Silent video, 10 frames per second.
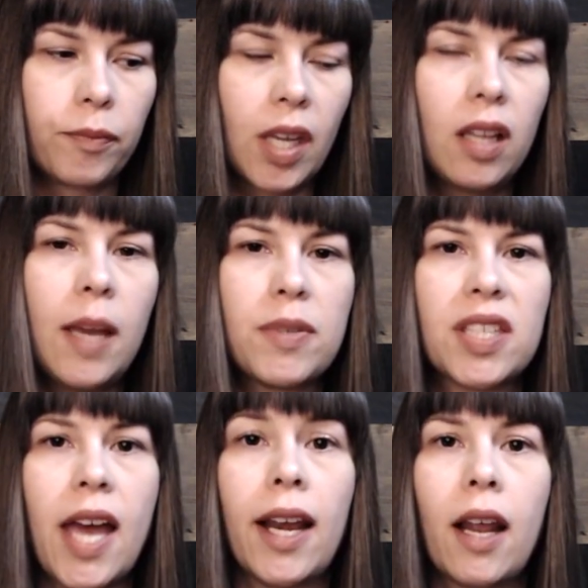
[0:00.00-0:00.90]
clips
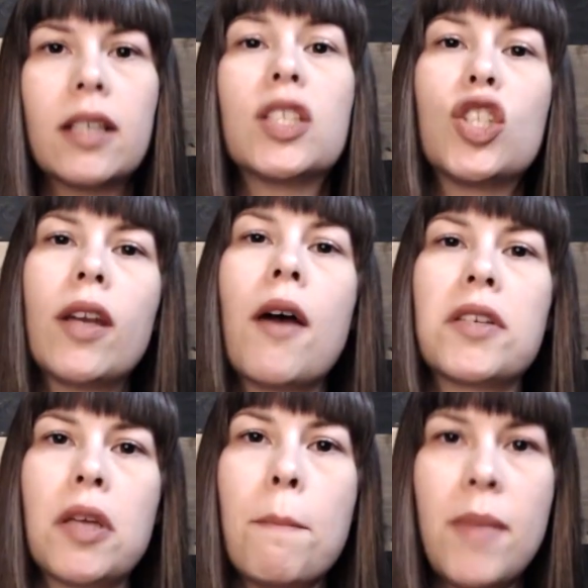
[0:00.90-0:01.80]
that stood out
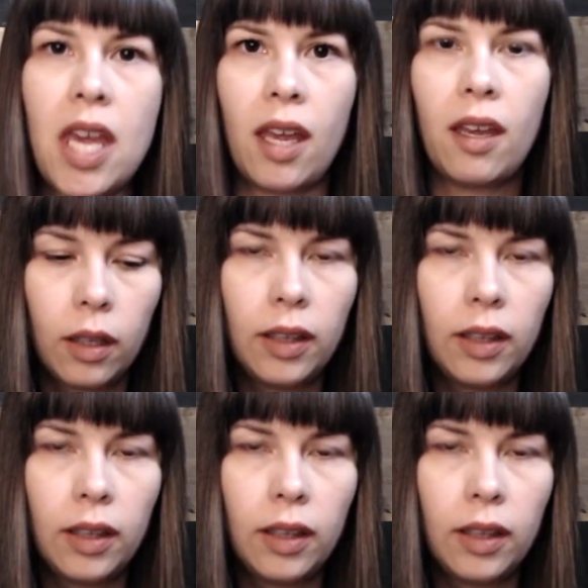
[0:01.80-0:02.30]
to me,